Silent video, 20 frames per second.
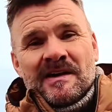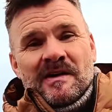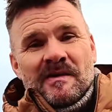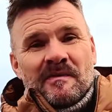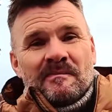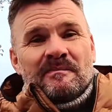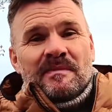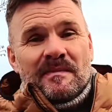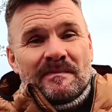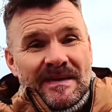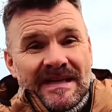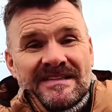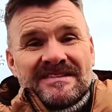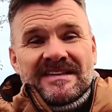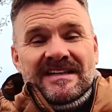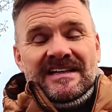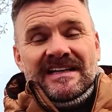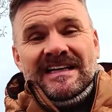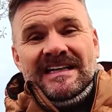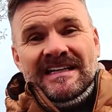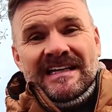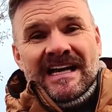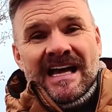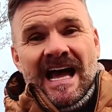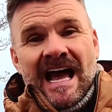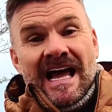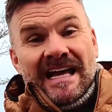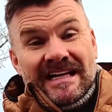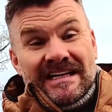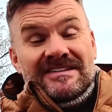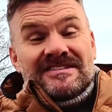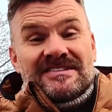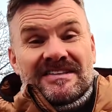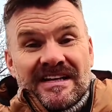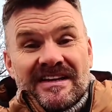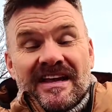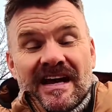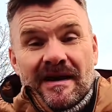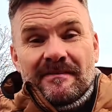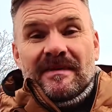But basically, I can see
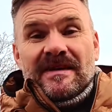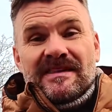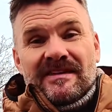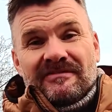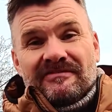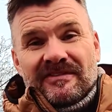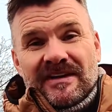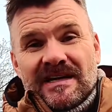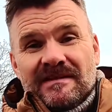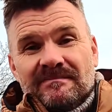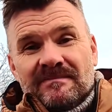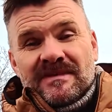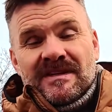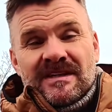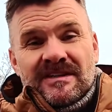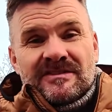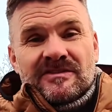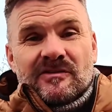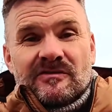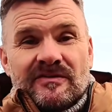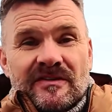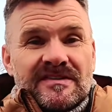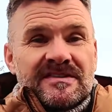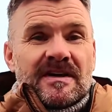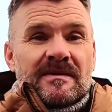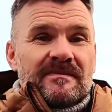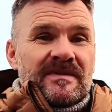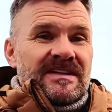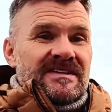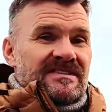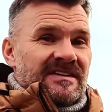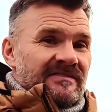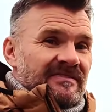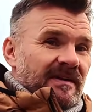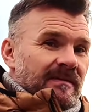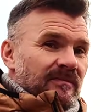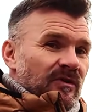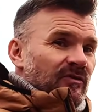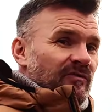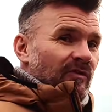that I'm in the frame. So for some reason, if I
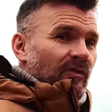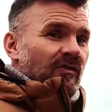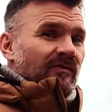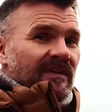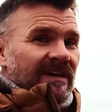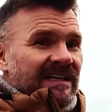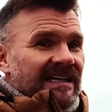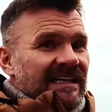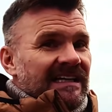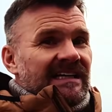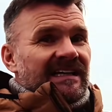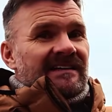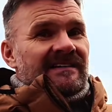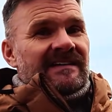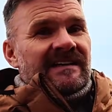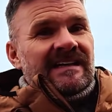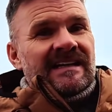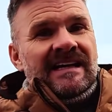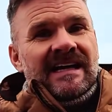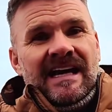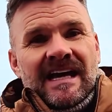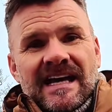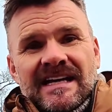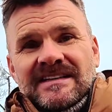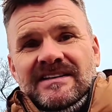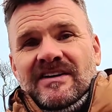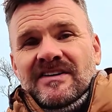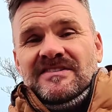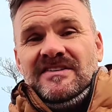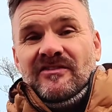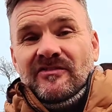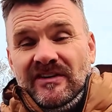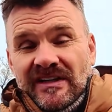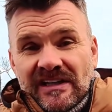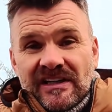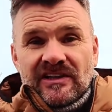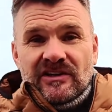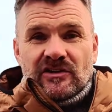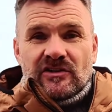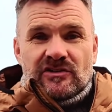move it over here, it does a really
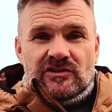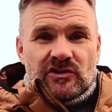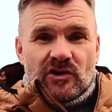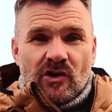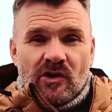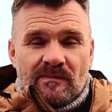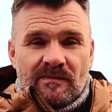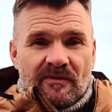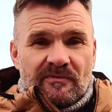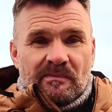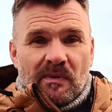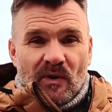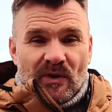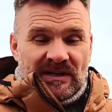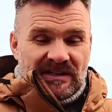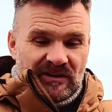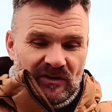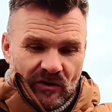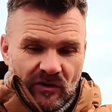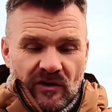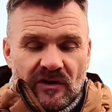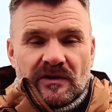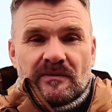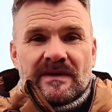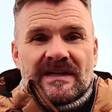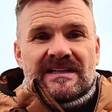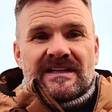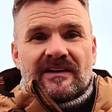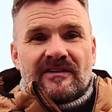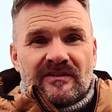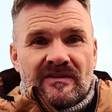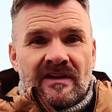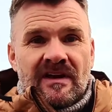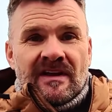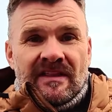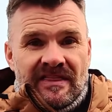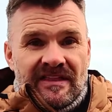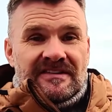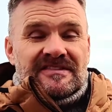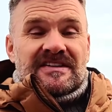good job of pointing all the way down
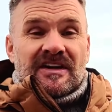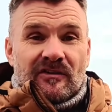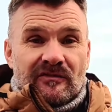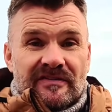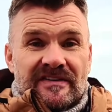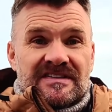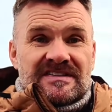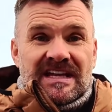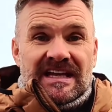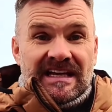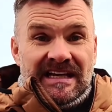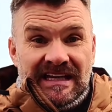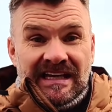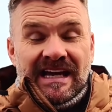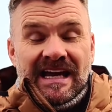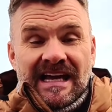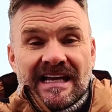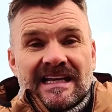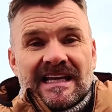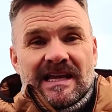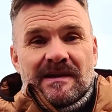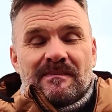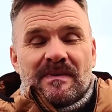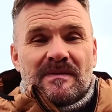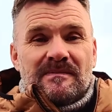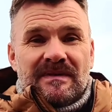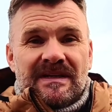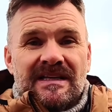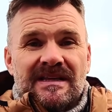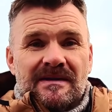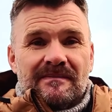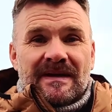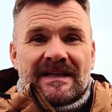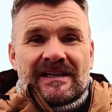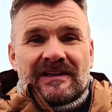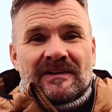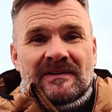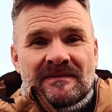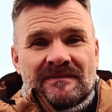the selfie stick and keeping me in the middle.